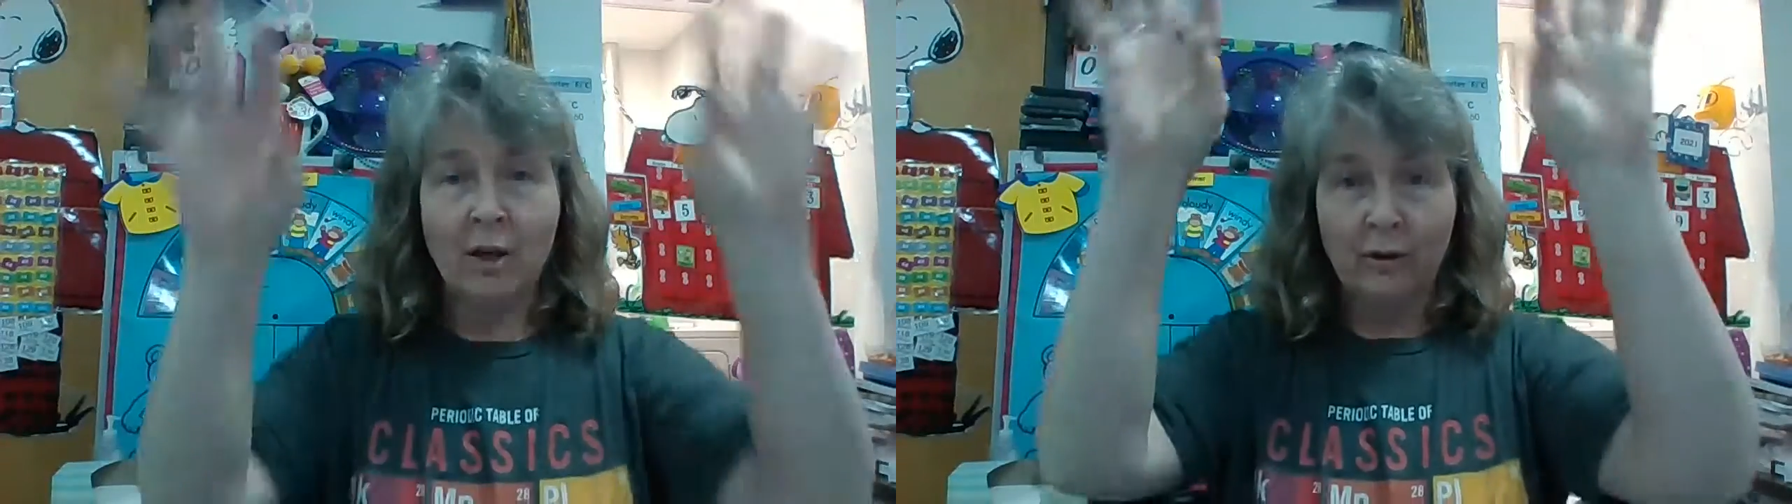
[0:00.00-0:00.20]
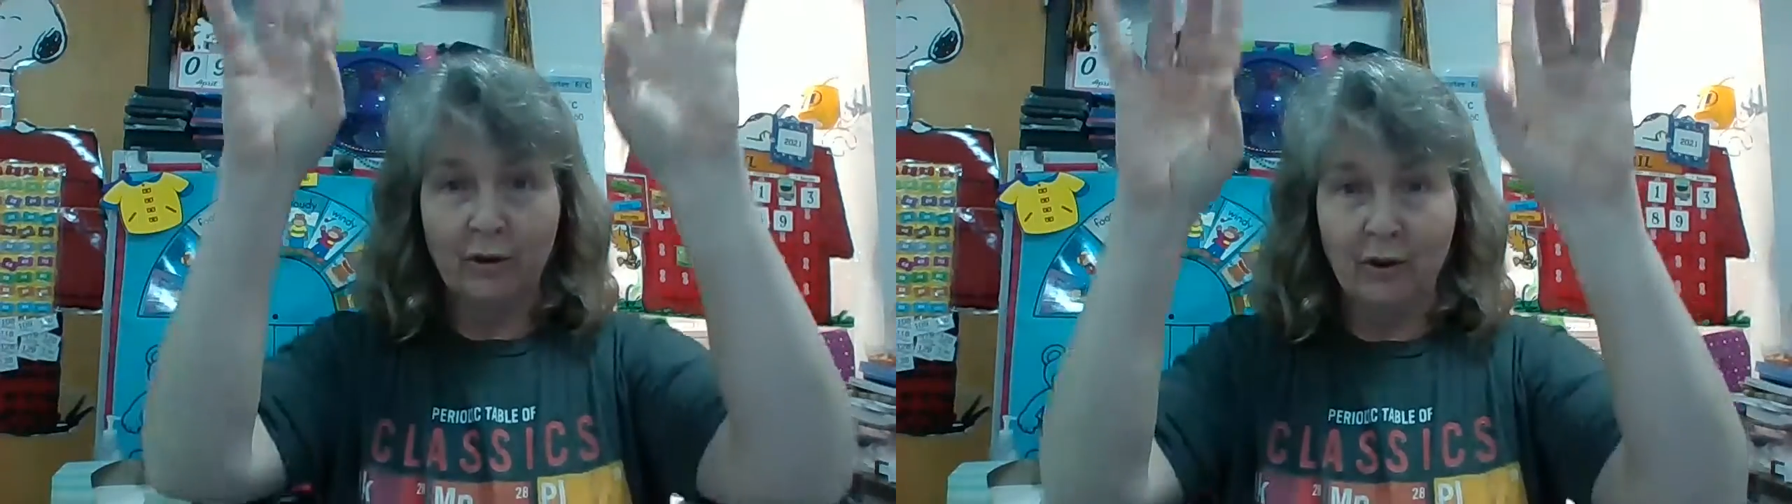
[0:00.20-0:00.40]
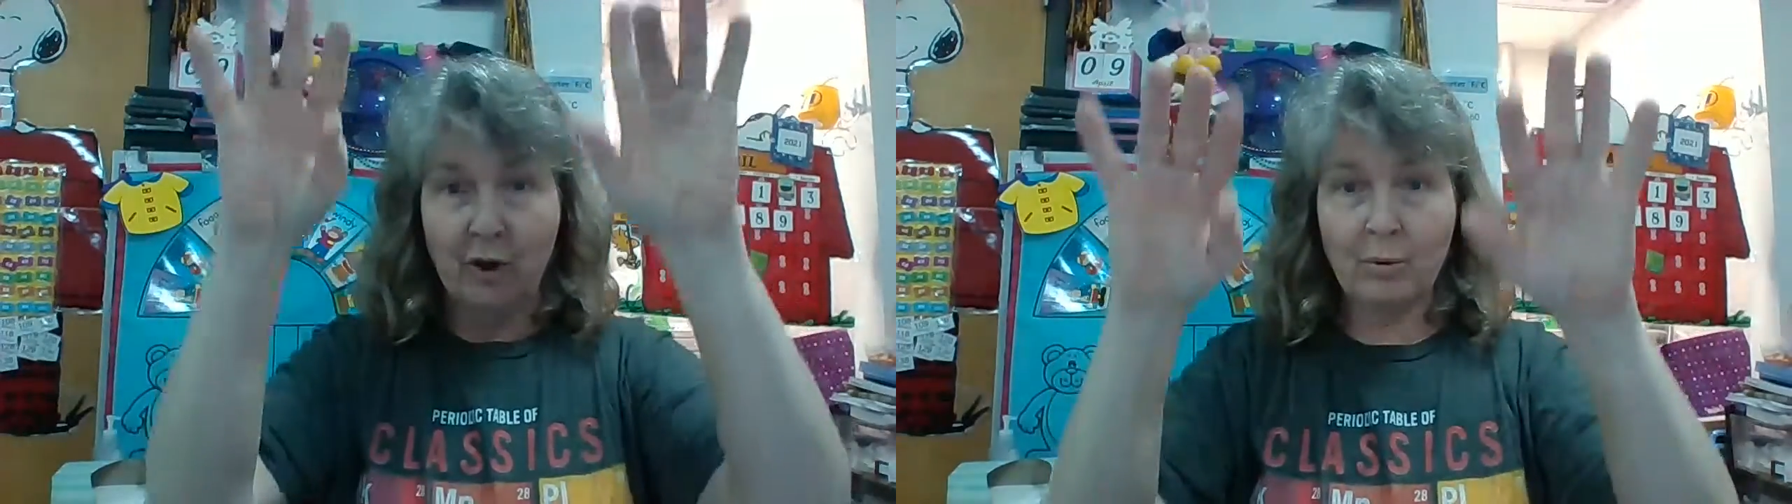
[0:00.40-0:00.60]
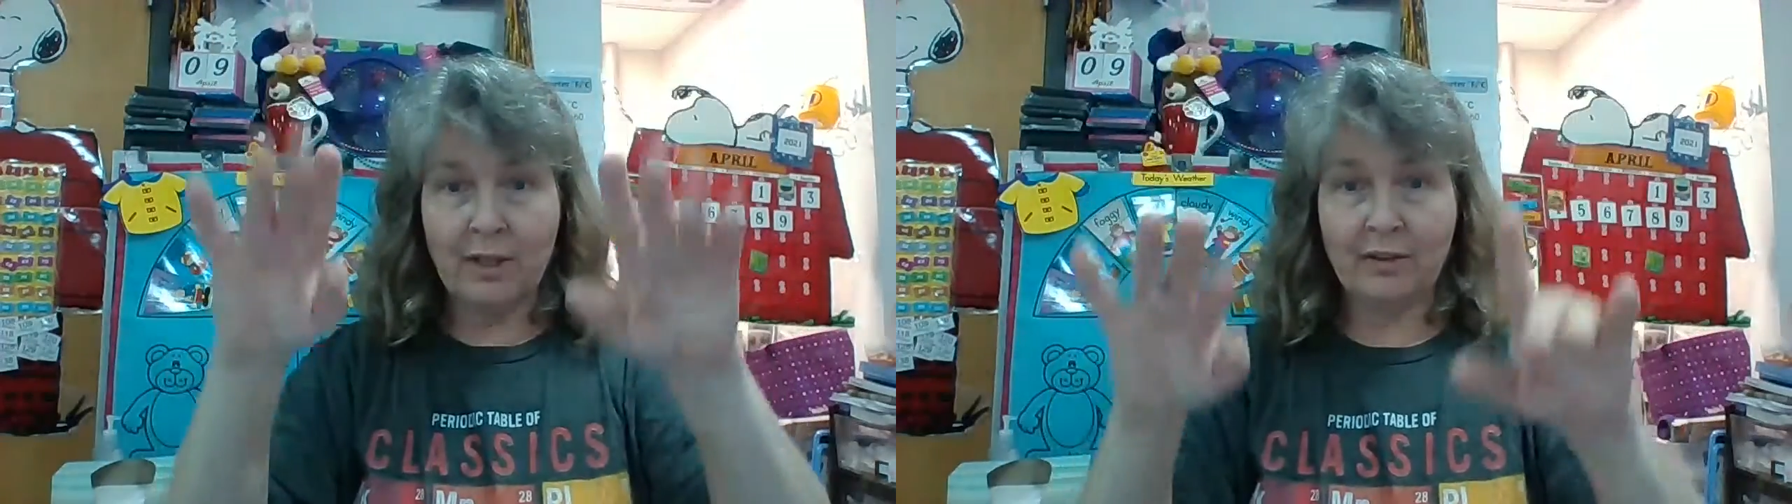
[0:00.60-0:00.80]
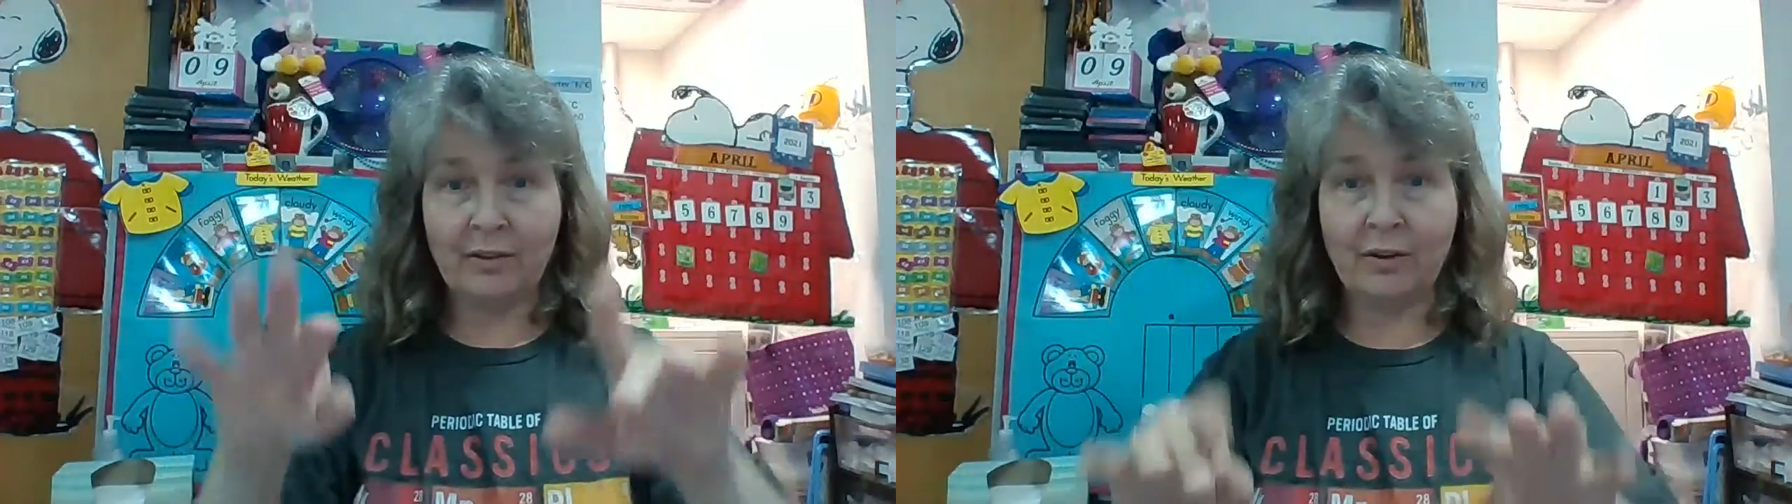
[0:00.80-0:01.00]

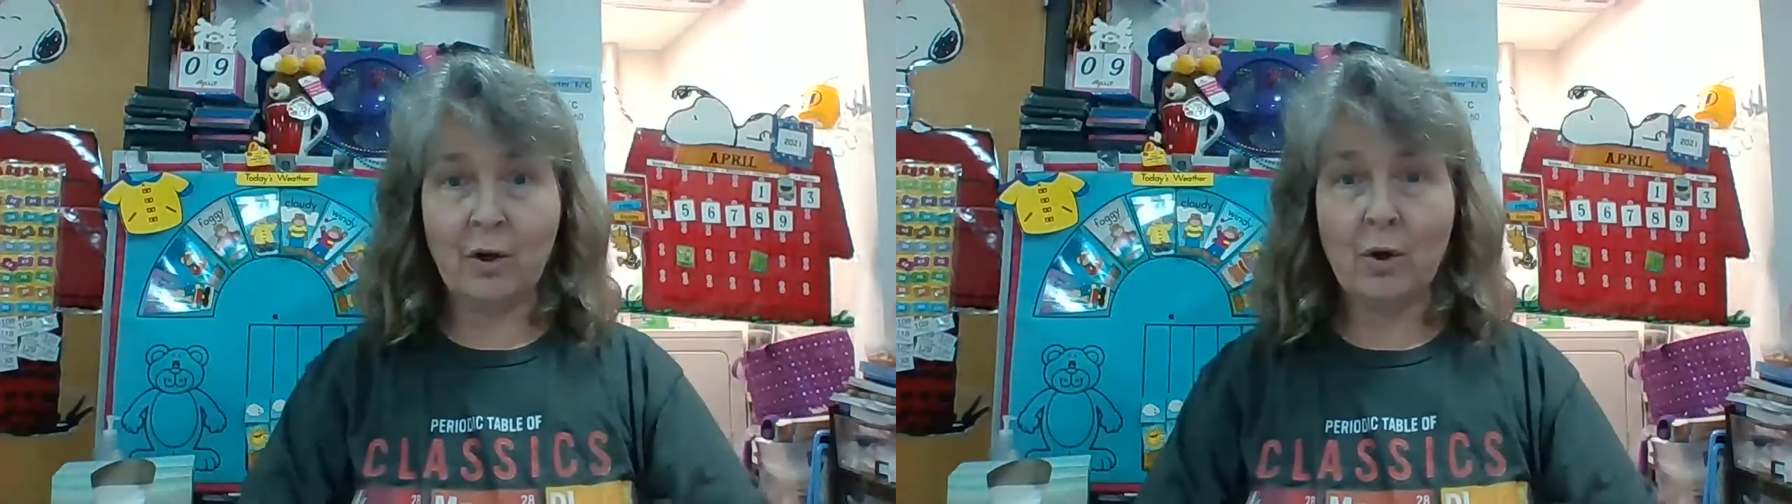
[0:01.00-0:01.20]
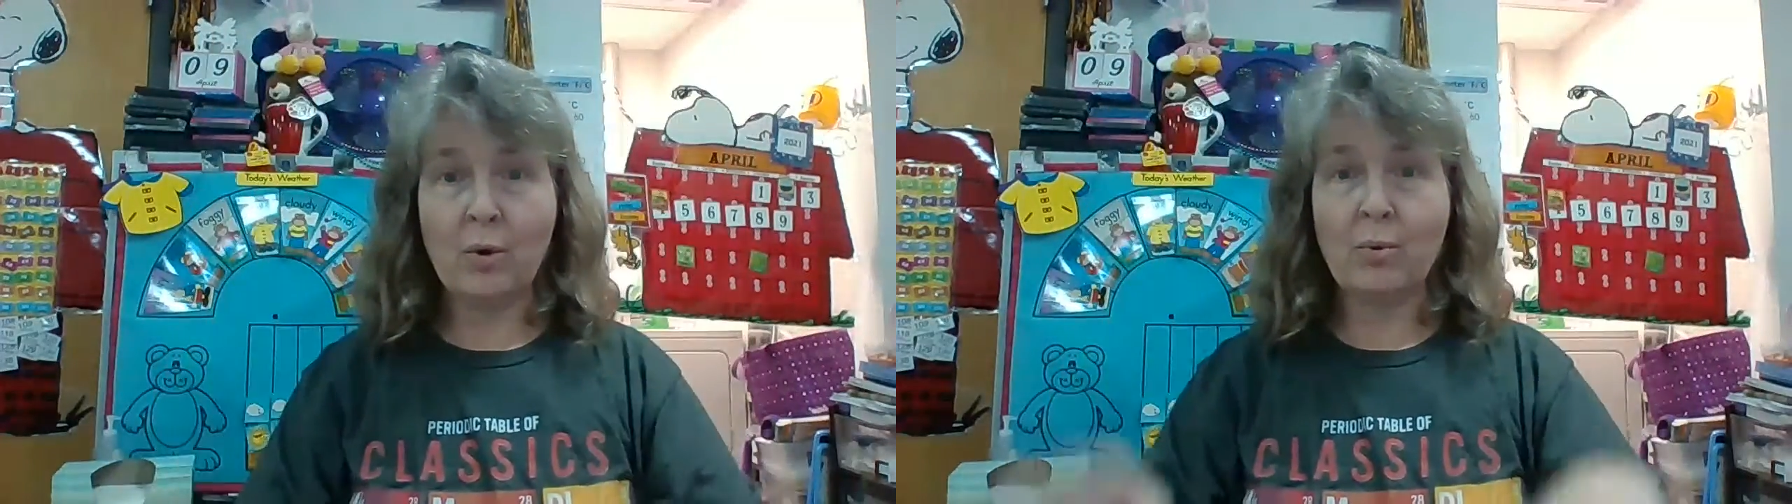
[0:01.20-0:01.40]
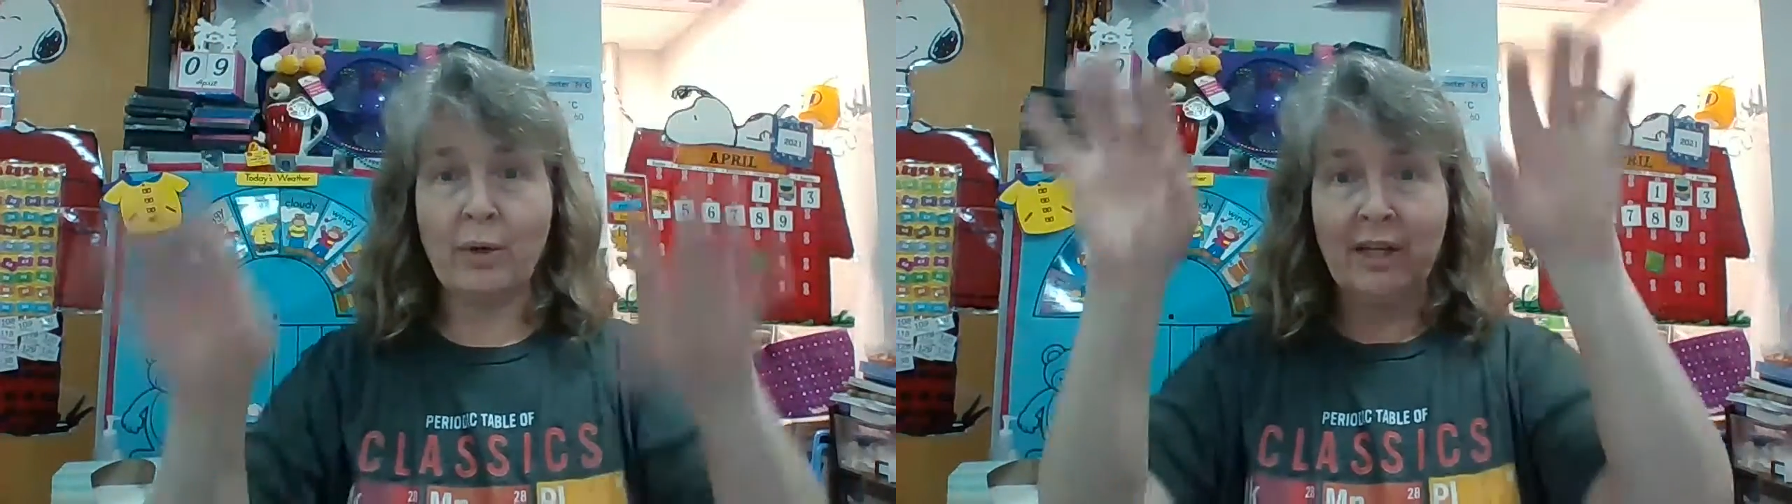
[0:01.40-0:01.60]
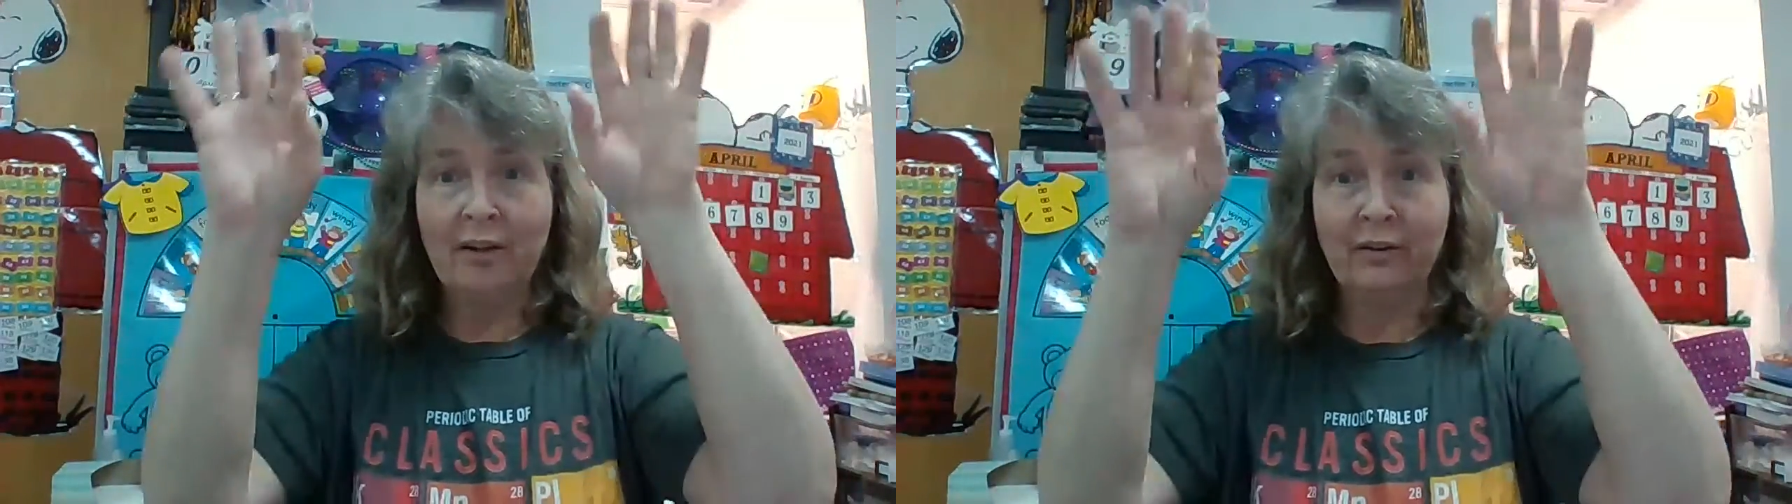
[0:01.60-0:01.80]
Snowy, snowy,